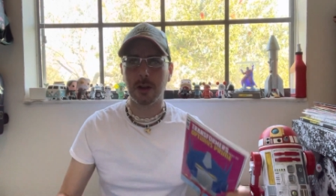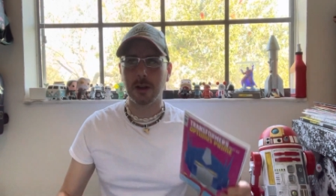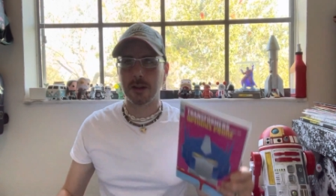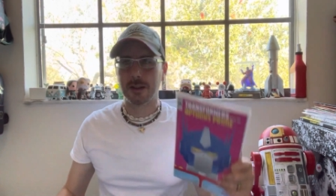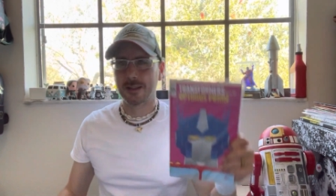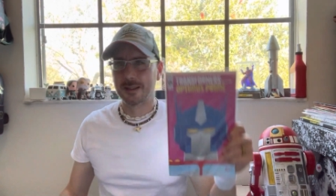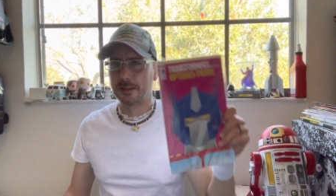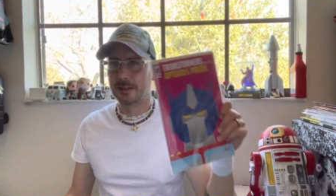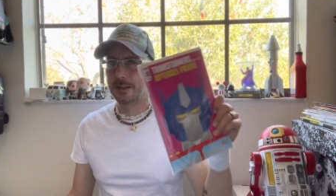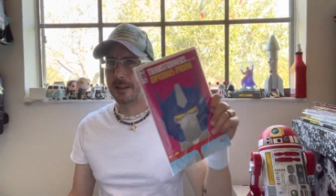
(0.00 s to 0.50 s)

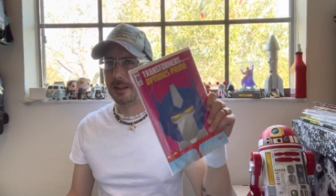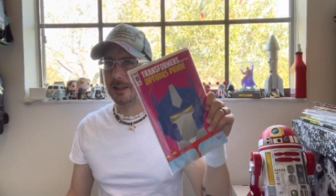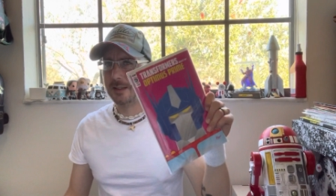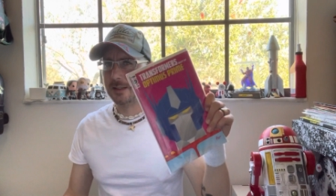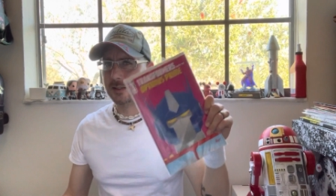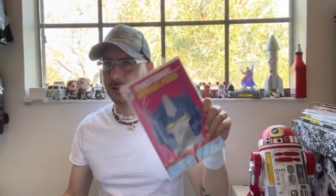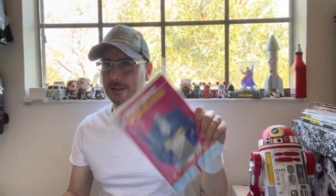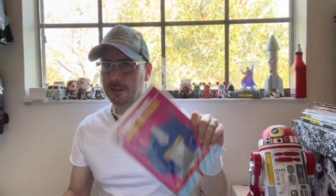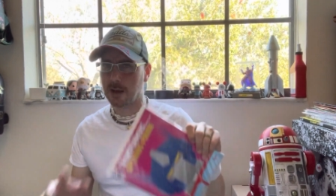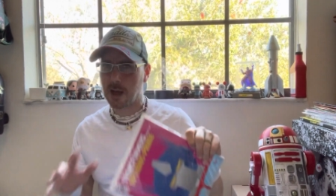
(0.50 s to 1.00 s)

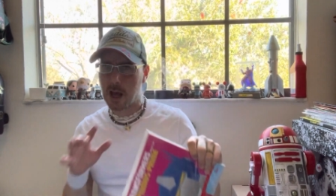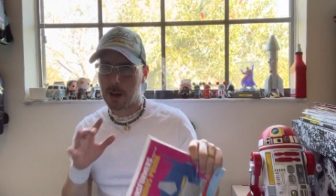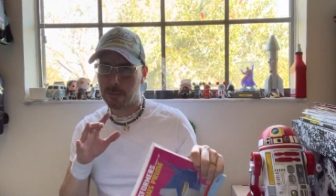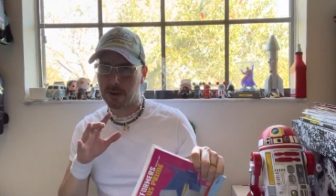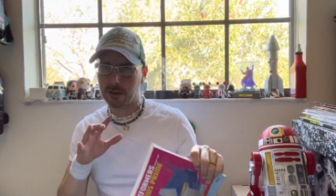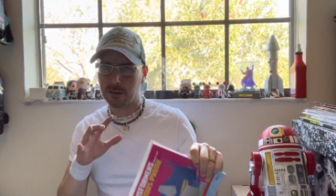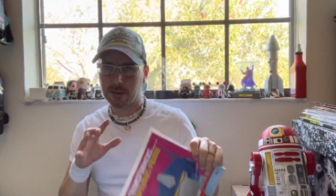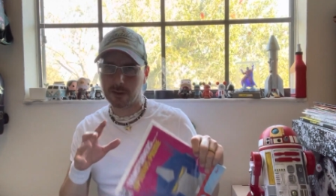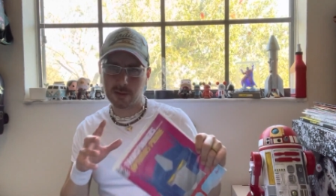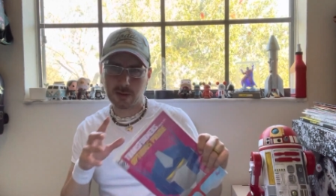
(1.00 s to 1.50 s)
six
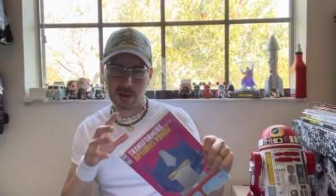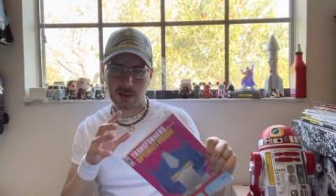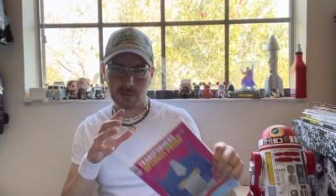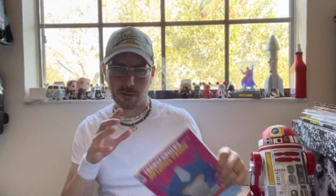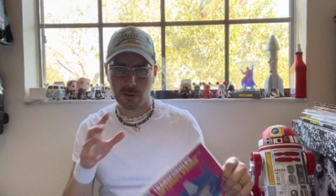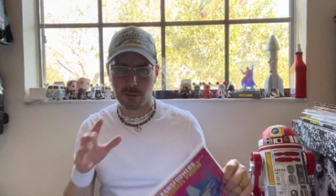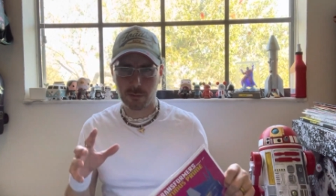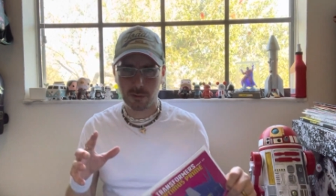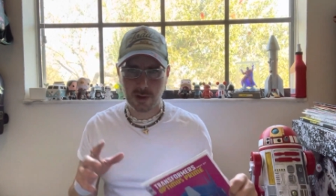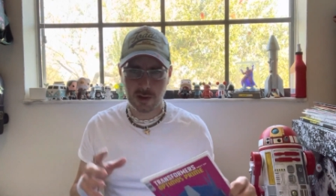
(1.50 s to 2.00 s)
comics instead
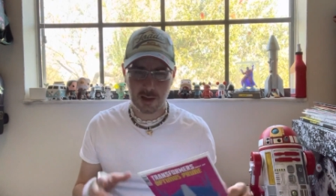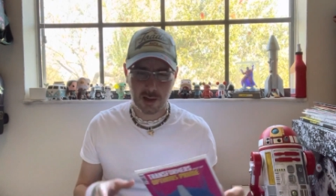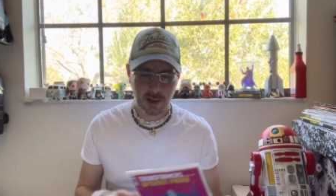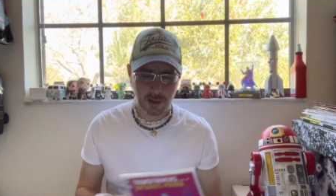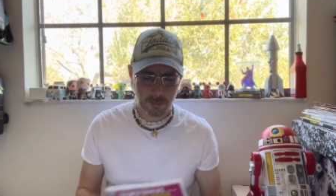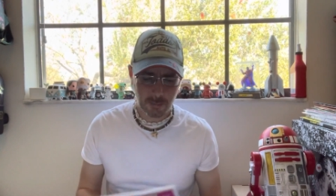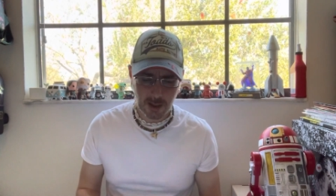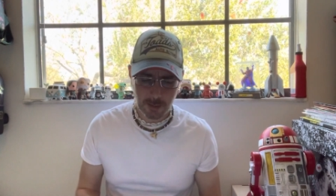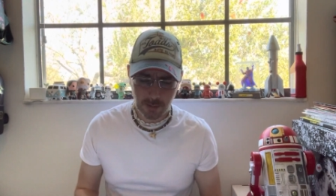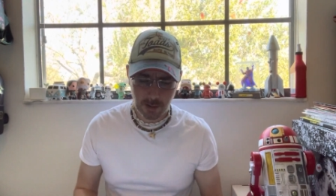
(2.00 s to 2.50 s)
of three,
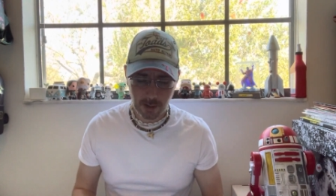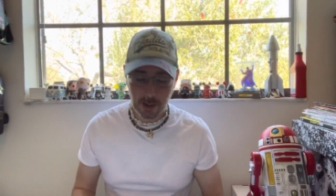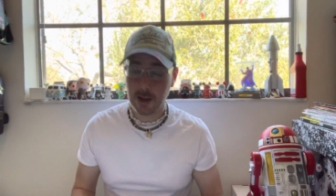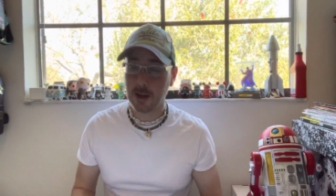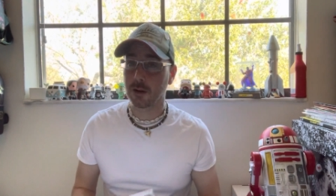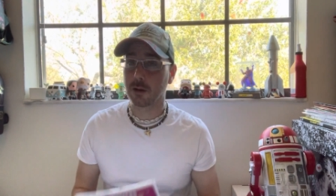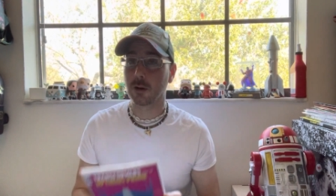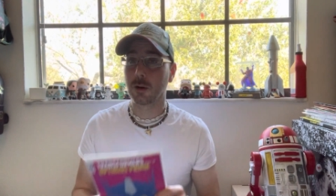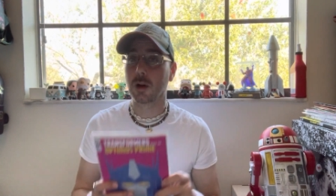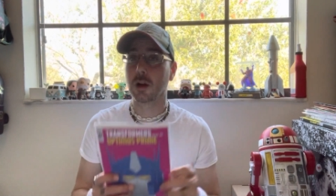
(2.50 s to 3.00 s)
maybe.
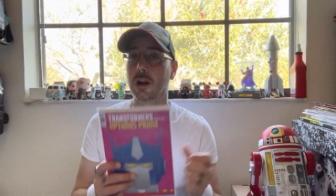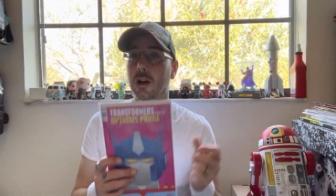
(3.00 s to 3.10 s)
I don't know.